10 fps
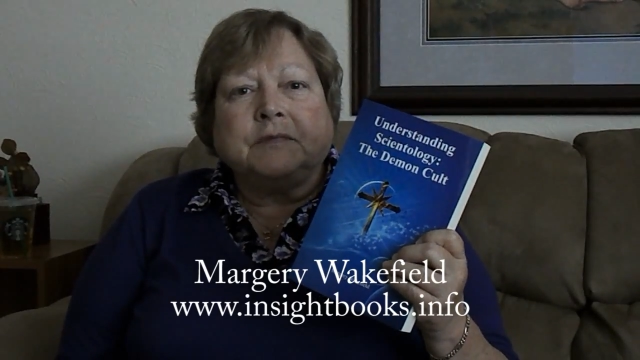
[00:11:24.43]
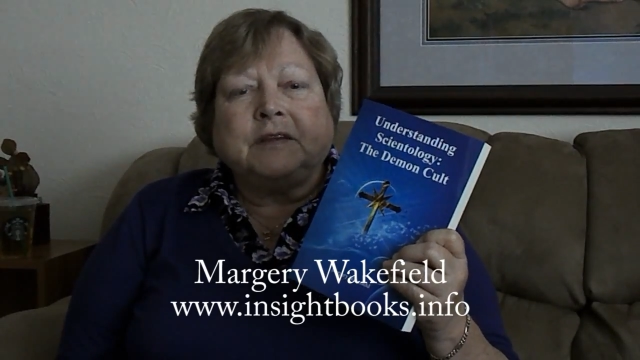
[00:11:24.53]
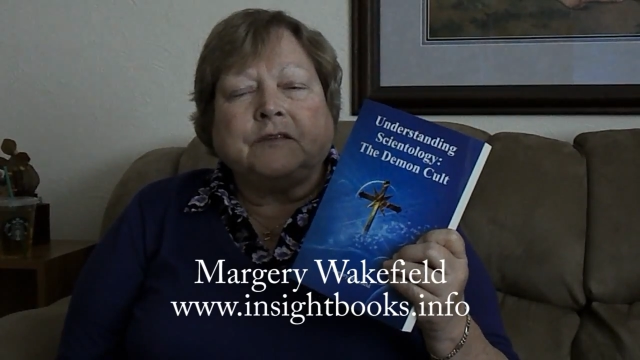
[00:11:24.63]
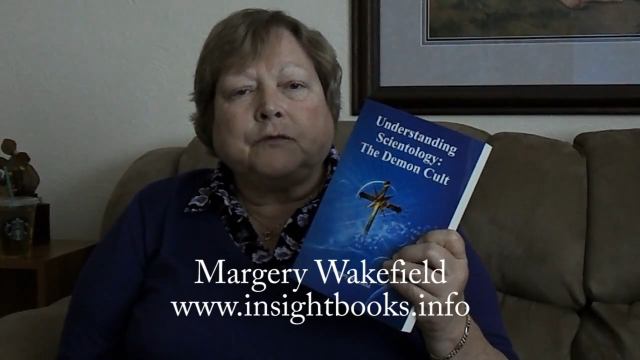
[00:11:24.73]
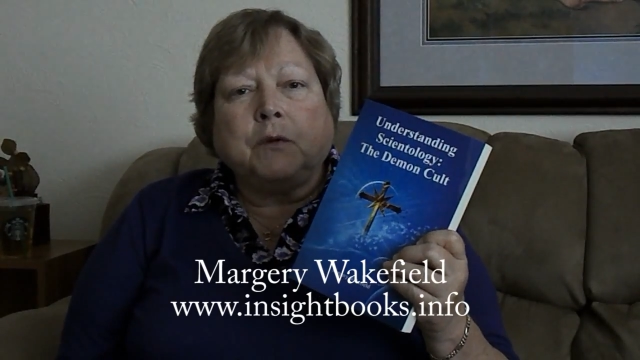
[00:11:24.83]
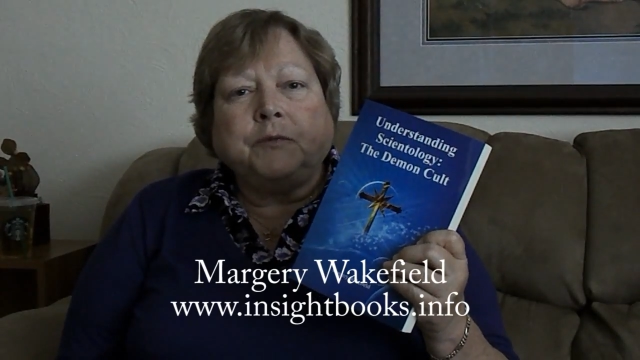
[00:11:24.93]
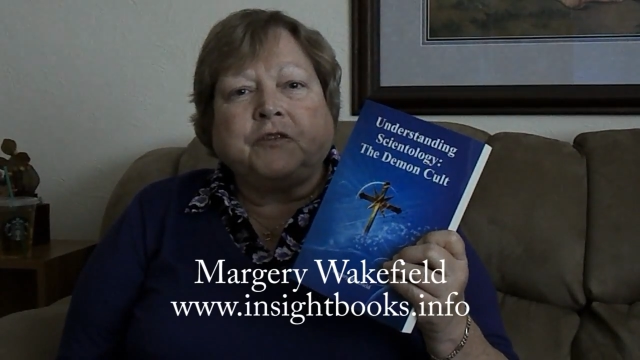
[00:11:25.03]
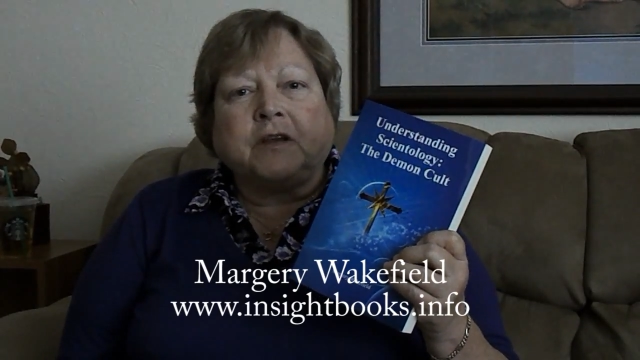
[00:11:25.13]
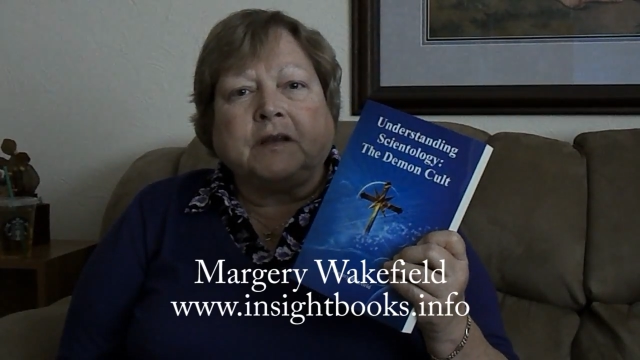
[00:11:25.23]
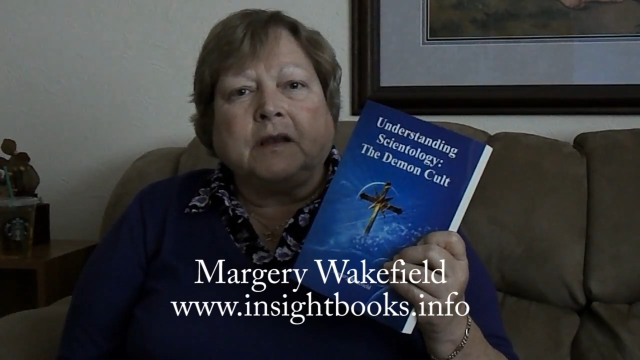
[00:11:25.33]

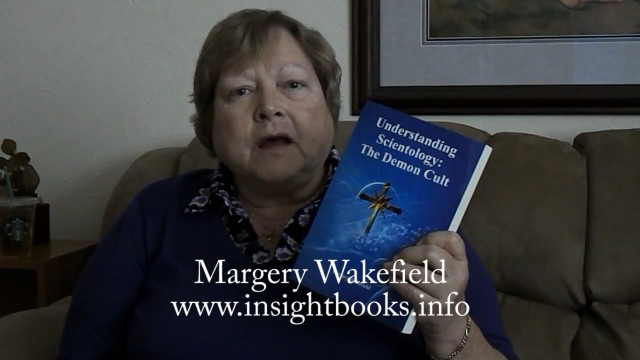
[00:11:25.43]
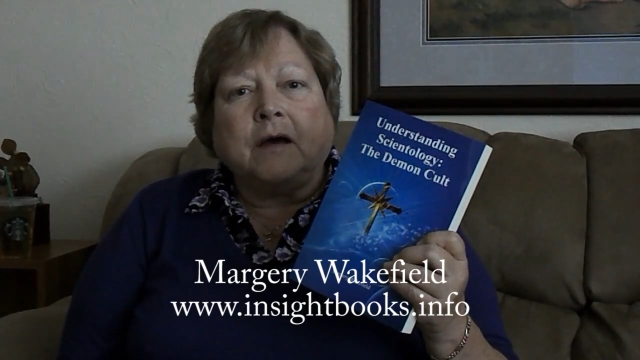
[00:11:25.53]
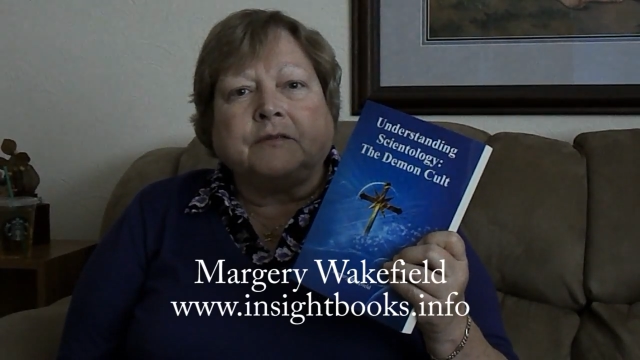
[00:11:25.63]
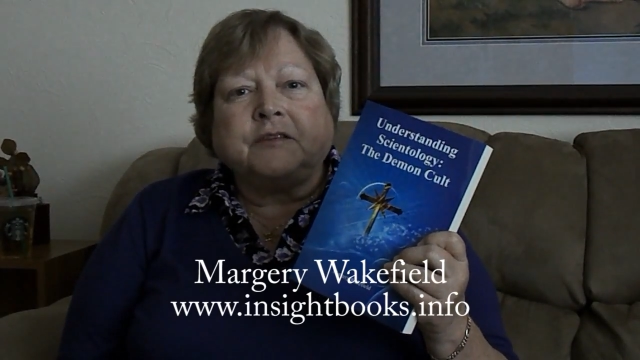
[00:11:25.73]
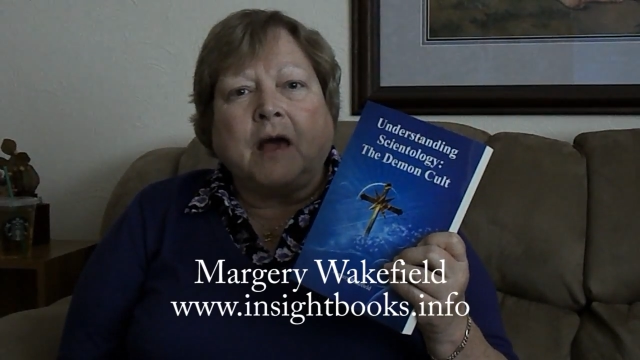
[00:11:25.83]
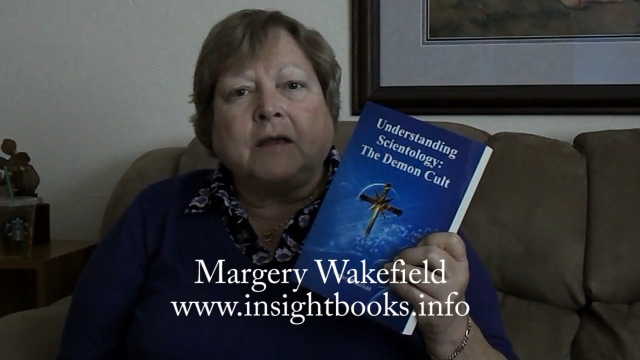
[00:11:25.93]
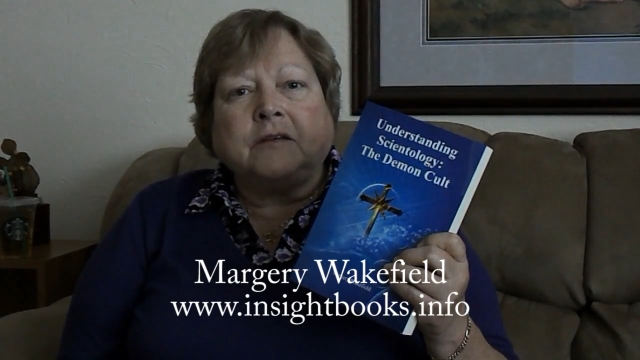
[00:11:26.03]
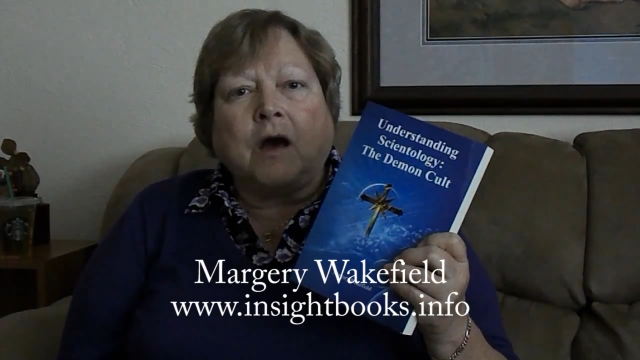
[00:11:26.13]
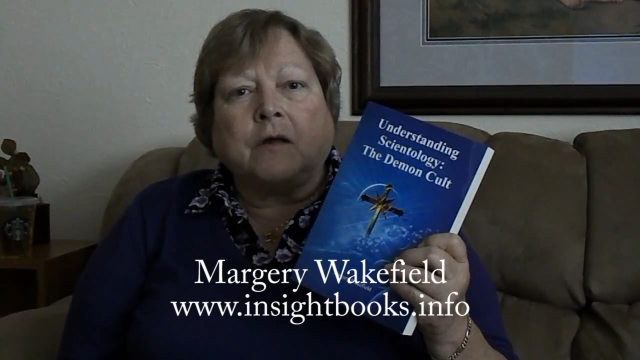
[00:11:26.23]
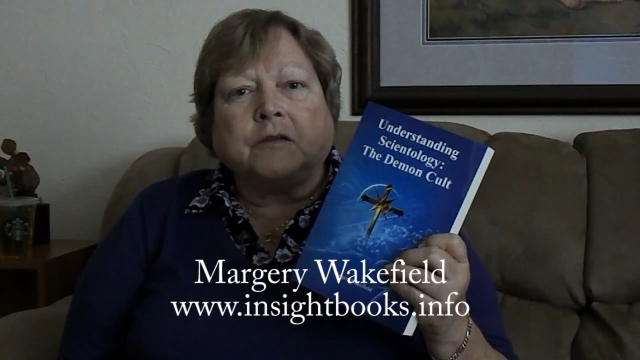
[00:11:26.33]
description of
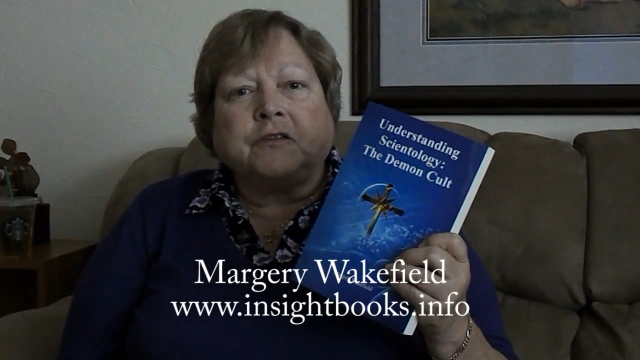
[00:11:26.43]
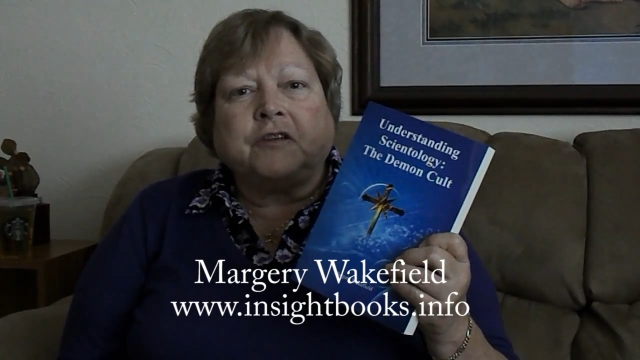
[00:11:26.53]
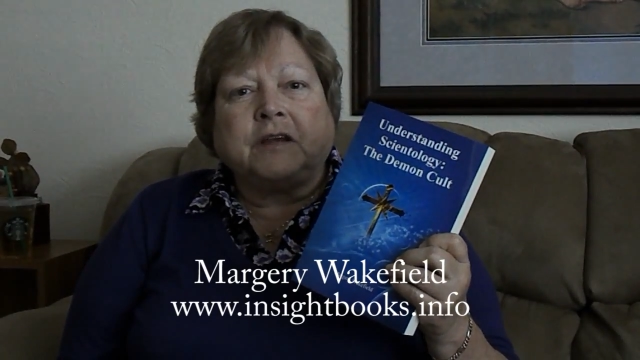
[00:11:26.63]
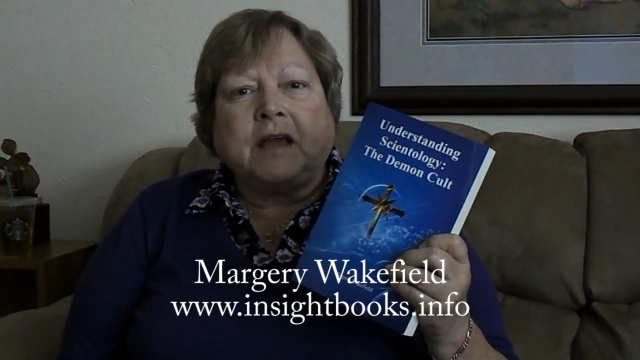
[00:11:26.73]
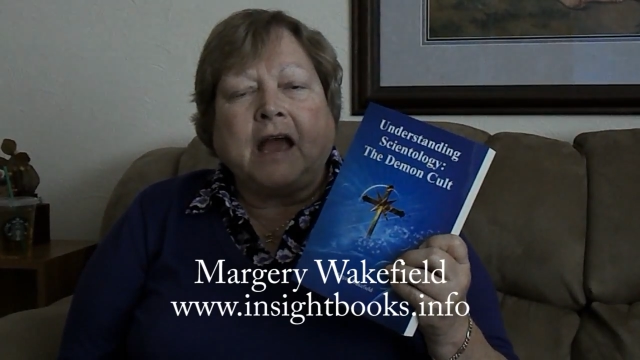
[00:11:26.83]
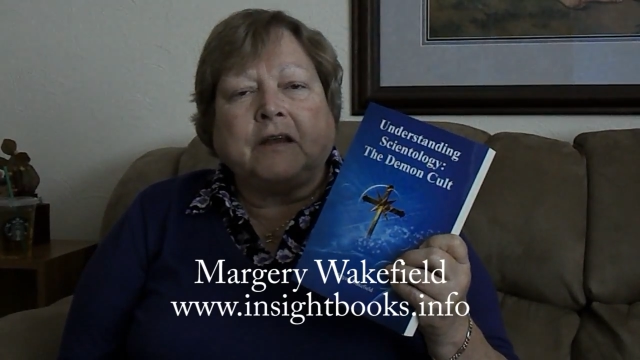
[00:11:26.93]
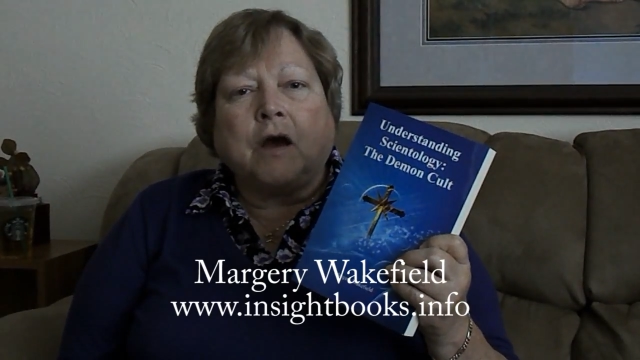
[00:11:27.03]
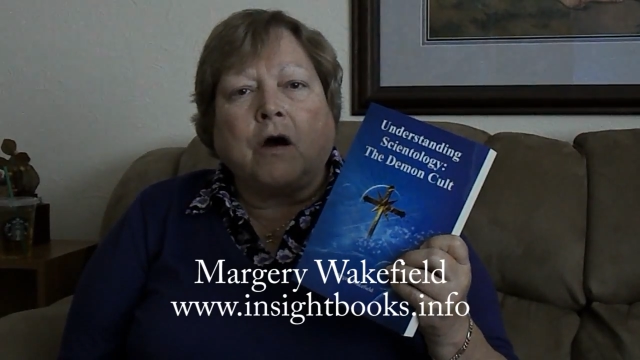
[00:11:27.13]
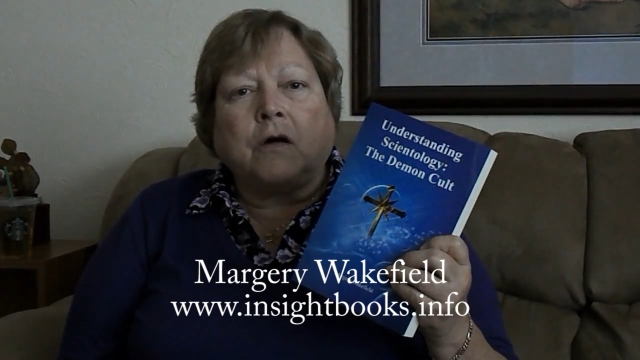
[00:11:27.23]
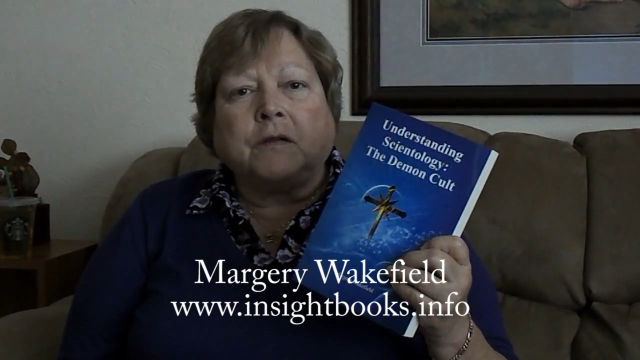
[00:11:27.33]
Scientology and
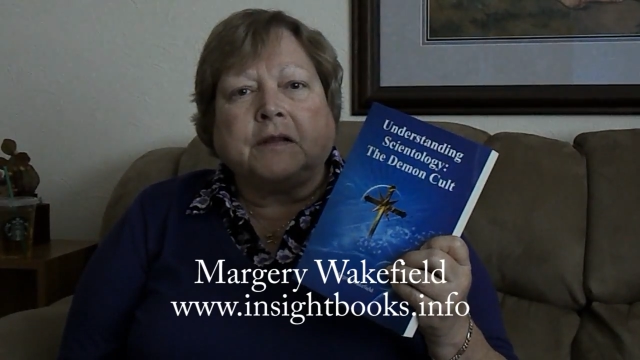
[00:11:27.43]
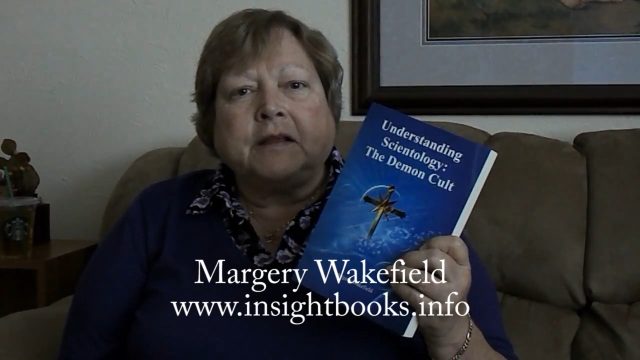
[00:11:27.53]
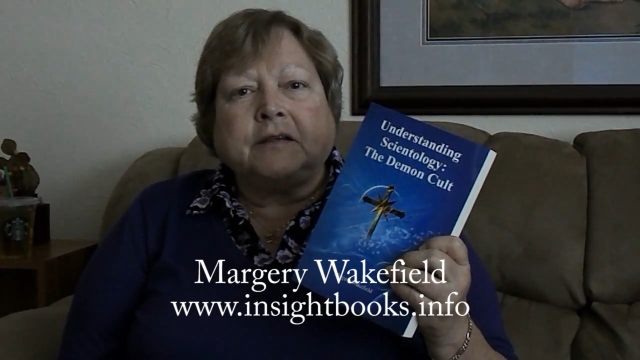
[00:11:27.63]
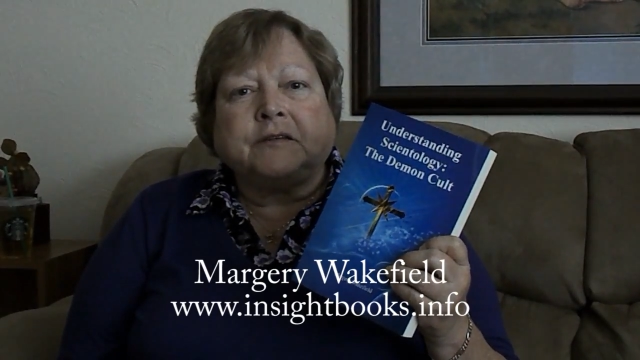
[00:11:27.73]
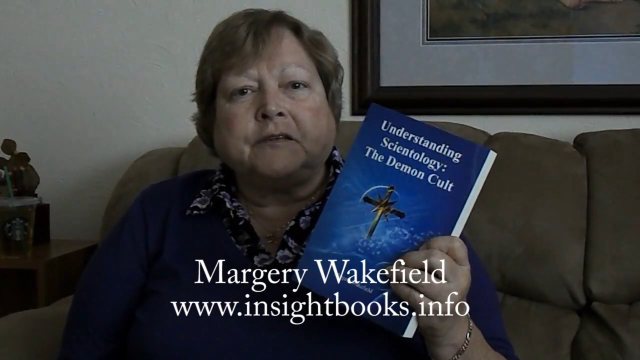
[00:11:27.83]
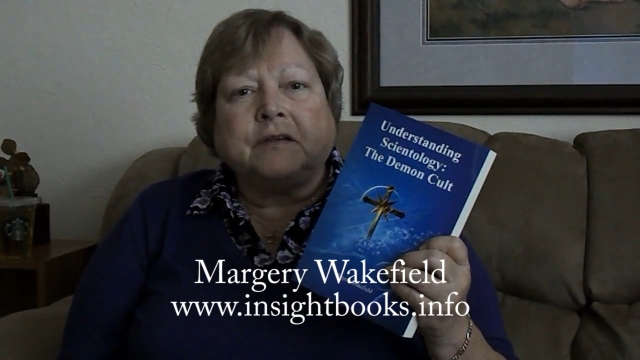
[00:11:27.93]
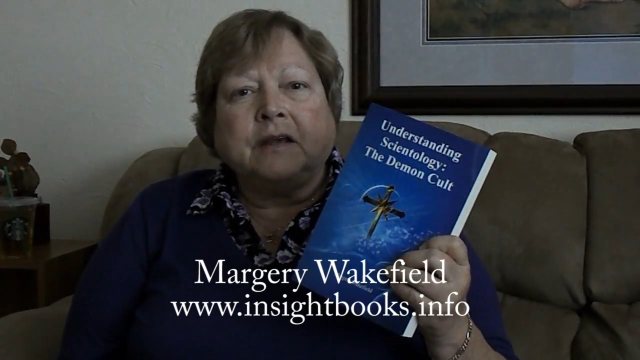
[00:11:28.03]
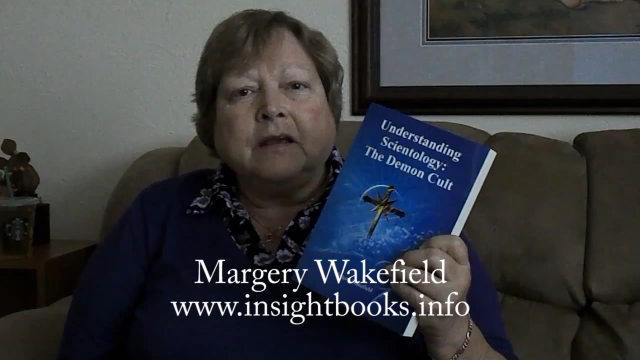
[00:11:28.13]
all its